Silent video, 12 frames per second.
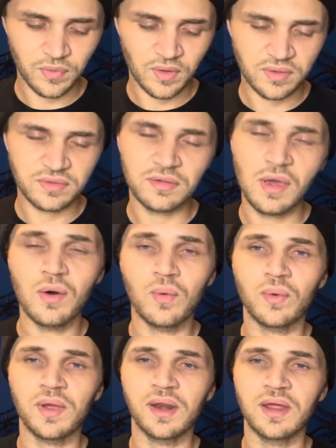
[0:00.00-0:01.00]
So
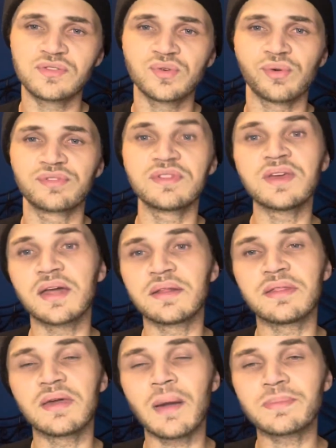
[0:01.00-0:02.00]
we're getting towards the end of
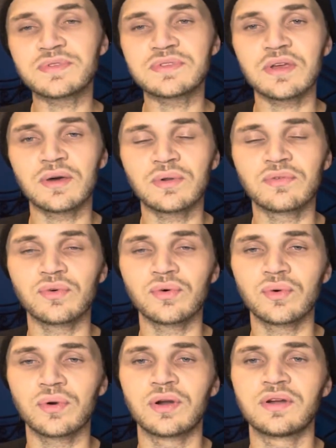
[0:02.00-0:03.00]
the episode, of
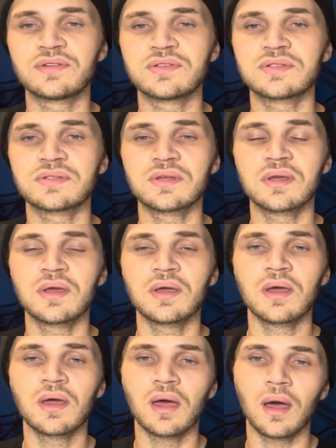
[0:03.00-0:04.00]
course.
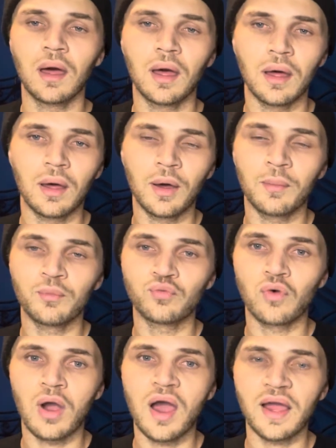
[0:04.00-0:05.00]
Um,
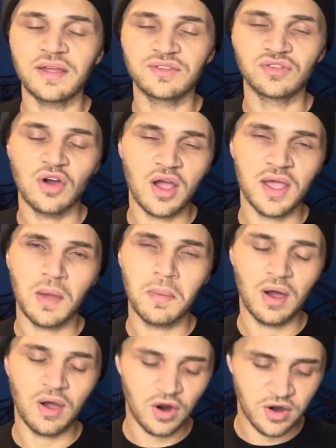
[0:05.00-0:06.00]
Rock is talking
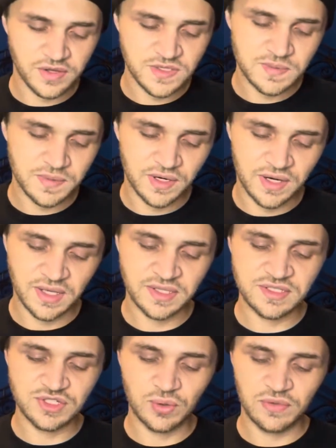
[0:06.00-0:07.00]
about her
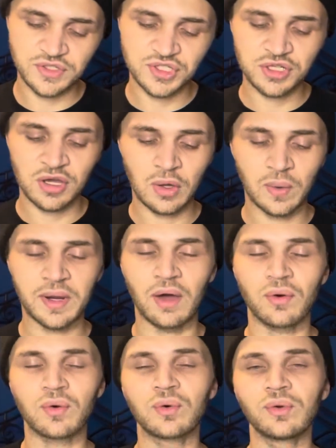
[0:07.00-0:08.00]
experience doing the show and
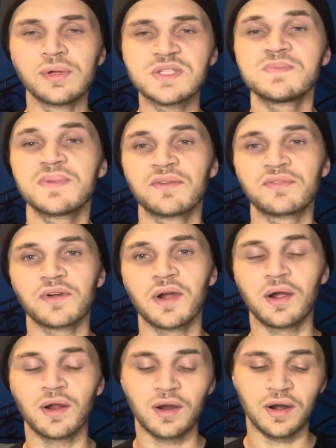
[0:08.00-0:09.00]
how cool it's been for
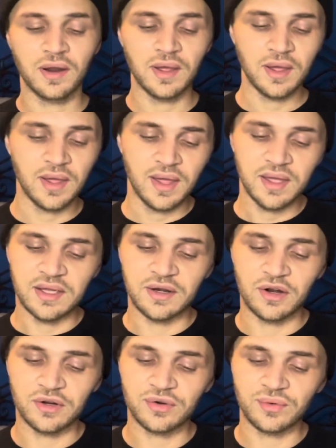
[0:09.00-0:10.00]
her in
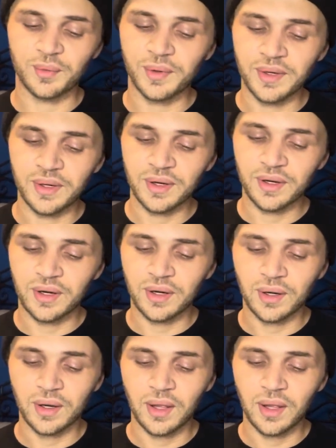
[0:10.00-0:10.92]
her career.